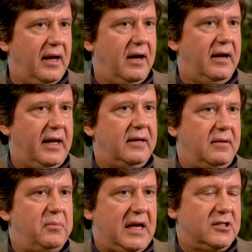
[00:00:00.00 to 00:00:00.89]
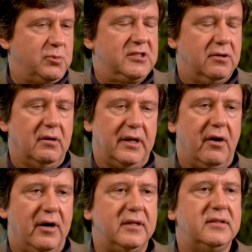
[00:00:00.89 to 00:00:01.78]
and because we certainly
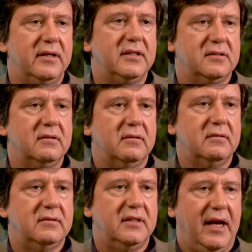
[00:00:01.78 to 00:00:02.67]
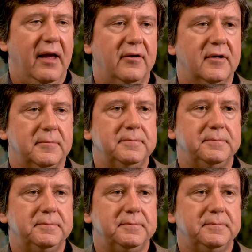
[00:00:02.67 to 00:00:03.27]
are into this together.